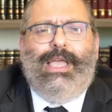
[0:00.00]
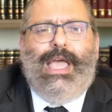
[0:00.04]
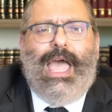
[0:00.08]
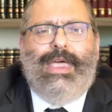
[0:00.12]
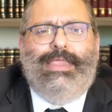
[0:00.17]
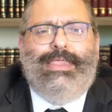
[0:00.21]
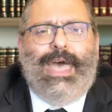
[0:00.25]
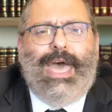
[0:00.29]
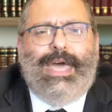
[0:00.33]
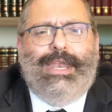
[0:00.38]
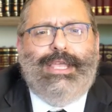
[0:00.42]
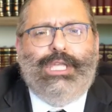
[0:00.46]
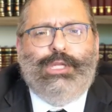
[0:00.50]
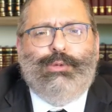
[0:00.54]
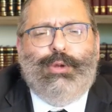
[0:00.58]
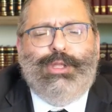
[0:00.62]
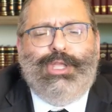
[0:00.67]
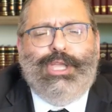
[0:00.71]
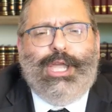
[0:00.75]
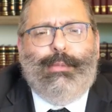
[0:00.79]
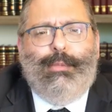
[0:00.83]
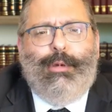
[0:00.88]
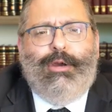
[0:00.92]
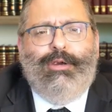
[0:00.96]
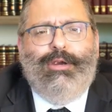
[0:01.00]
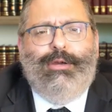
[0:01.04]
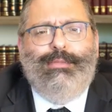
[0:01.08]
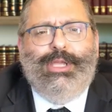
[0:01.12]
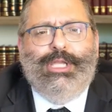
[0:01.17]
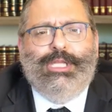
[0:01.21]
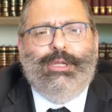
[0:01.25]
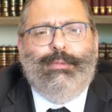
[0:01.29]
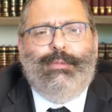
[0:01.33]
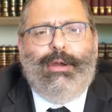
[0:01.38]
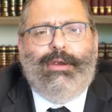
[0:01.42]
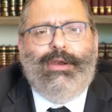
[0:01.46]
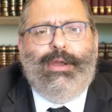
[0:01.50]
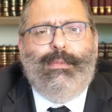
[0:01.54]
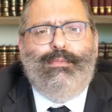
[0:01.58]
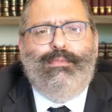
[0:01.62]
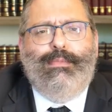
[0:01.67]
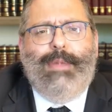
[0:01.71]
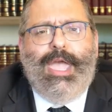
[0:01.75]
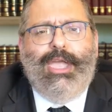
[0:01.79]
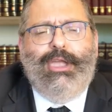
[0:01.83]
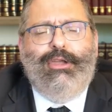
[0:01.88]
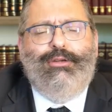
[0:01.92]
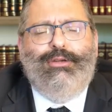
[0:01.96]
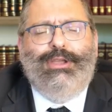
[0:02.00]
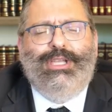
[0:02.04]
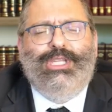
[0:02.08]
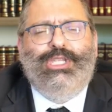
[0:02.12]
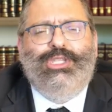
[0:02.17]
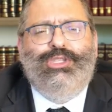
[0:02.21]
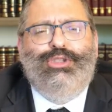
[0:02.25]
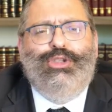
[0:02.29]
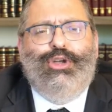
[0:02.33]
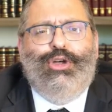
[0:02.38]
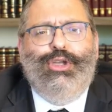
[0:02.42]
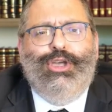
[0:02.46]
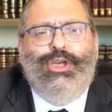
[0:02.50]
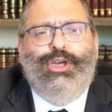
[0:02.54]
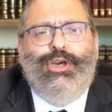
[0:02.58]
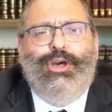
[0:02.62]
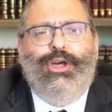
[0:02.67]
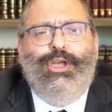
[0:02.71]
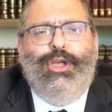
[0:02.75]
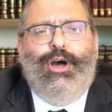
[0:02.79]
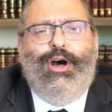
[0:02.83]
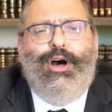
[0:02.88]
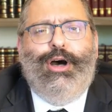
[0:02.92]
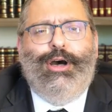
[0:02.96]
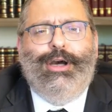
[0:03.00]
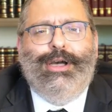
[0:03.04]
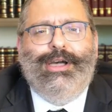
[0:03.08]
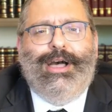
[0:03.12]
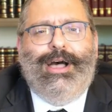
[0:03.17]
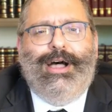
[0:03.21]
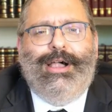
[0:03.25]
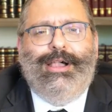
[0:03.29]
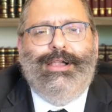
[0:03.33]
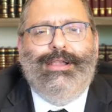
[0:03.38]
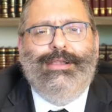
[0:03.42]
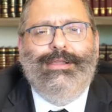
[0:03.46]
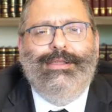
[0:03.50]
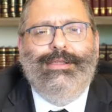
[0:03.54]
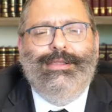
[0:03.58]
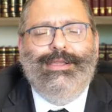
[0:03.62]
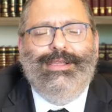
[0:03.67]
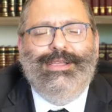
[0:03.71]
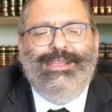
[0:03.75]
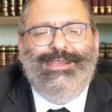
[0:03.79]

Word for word: And that is what the Gemara means about Reb Meir is Toichoy achal